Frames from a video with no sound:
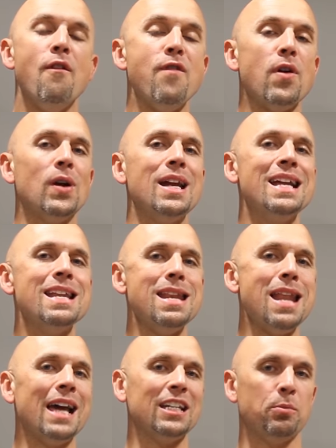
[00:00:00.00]
a very
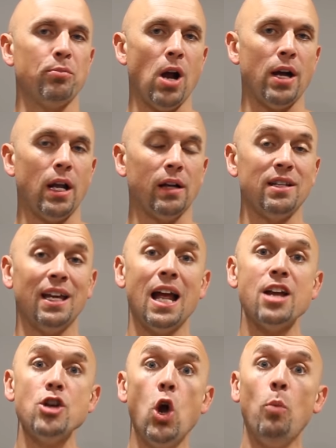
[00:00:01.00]
nice product, and
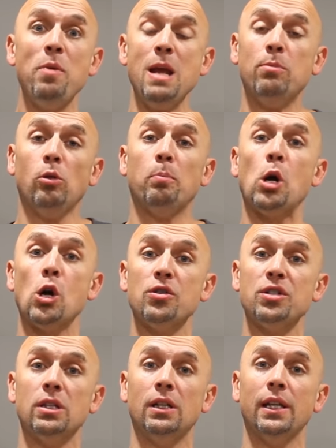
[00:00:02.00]
I know people
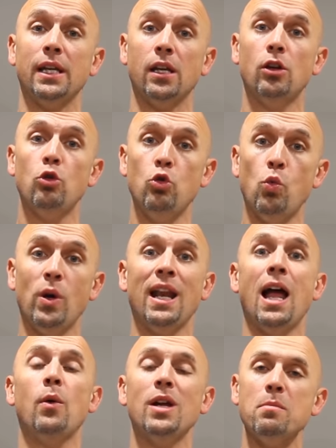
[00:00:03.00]
personally who
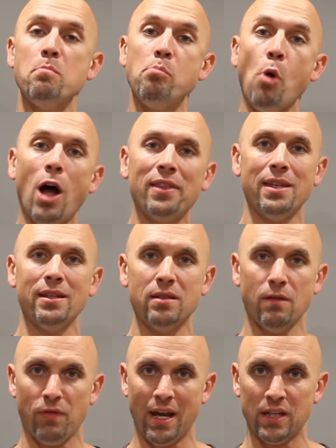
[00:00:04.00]
went out and bought this
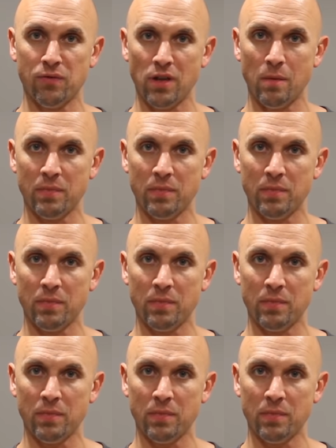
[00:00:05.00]
device for